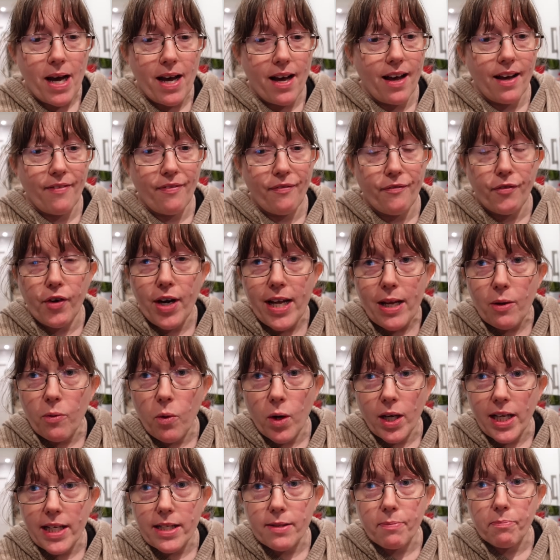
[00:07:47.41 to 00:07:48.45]
A free
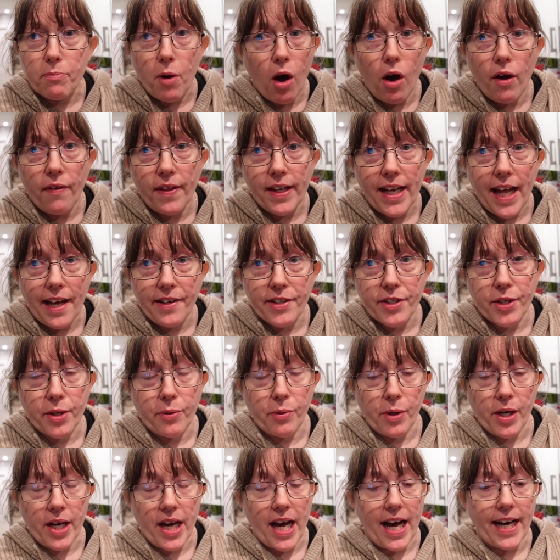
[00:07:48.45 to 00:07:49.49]
one is more than
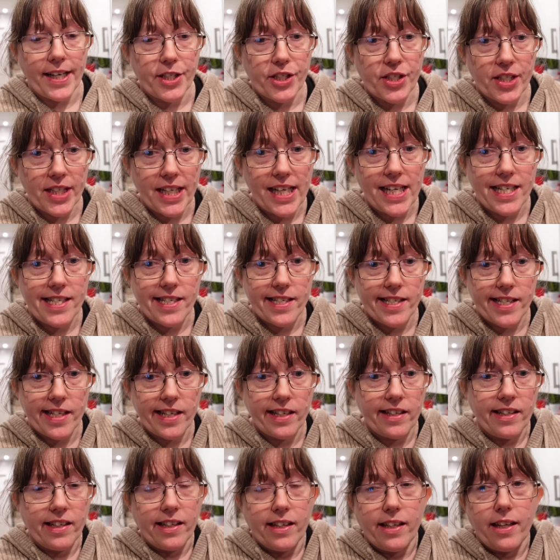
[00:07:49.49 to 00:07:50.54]
adequate. I just needed
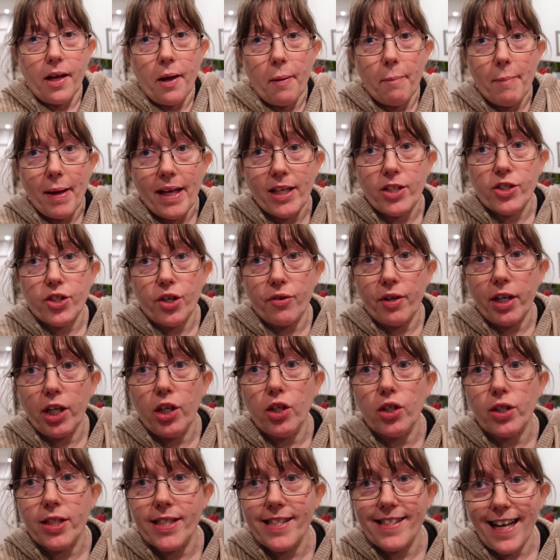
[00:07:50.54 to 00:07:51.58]
to make sure it
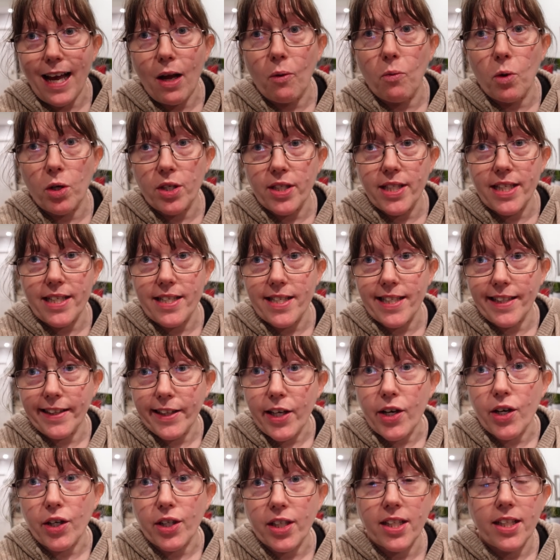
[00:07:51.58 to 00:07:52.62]
looks as I want it to
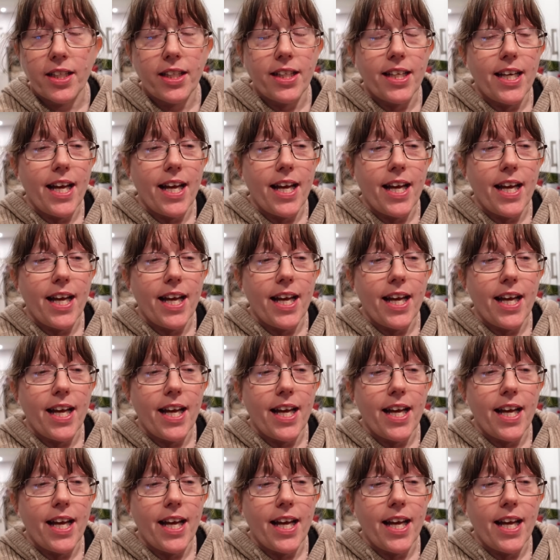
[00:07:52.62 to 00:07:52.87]
look.